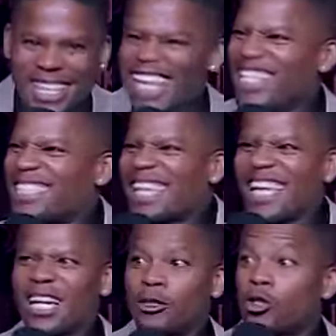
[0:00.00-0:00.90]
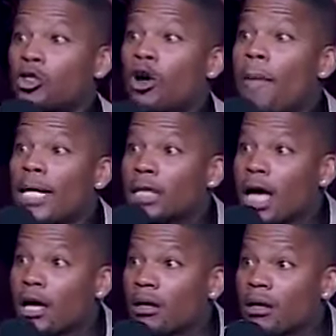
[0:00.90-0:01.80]
Kids scared to go. Don't you go back
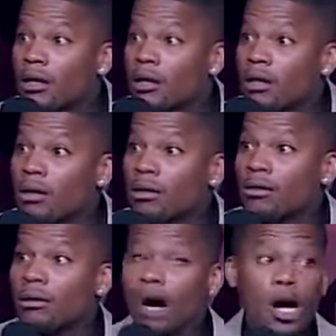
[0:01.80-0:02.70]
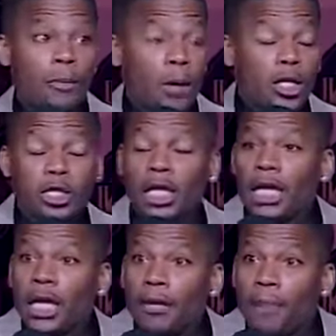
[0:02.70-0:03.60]
there. Uncle Booker
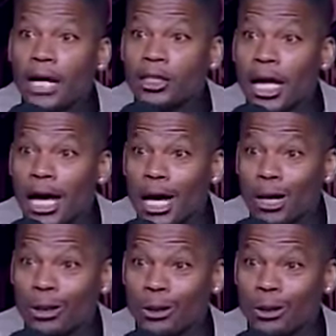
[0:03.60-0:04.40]
T live back there.